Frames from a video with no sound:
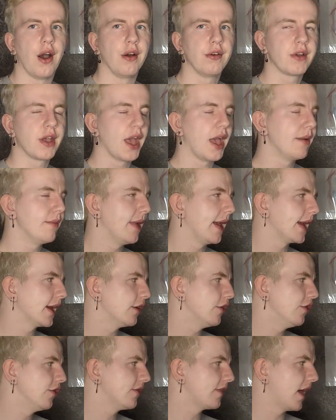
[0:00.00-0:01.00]
Okay,
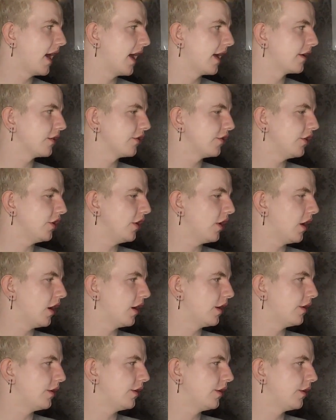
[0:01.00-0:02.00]
Megan, whose hand are you
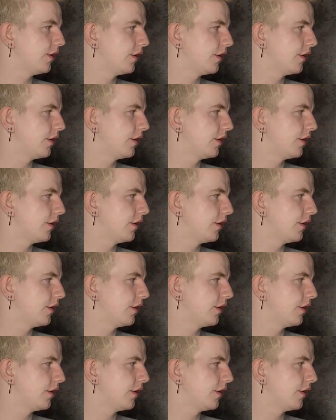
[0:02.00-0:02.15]
on?